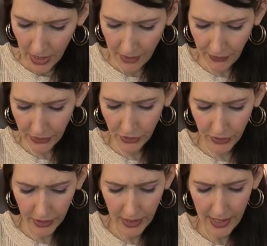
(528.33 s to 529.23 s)
If I
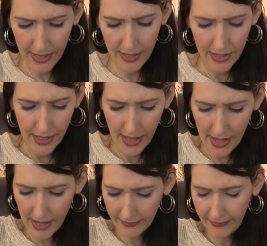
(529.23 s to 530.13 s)
look
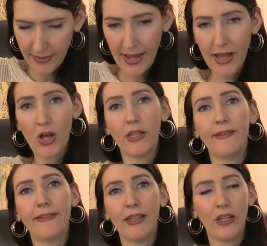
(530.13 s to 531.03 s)
at now,
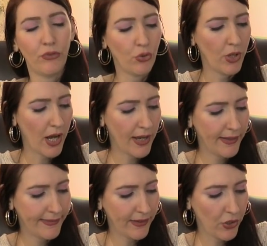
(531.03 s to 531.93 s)
let's see if you
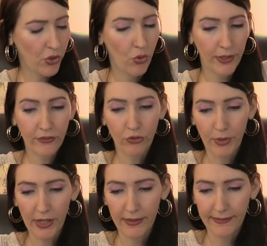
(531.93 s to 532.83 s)
guys are going to
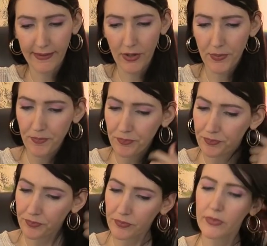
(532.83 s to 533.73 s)
reconcile.
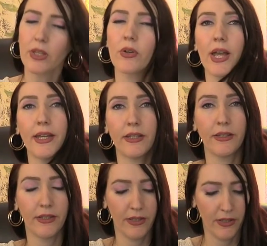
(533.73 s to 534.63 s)
Okay,
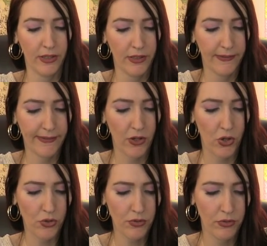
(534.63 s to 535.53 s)

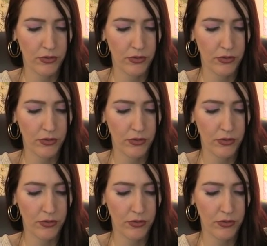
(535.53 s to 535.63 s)
so...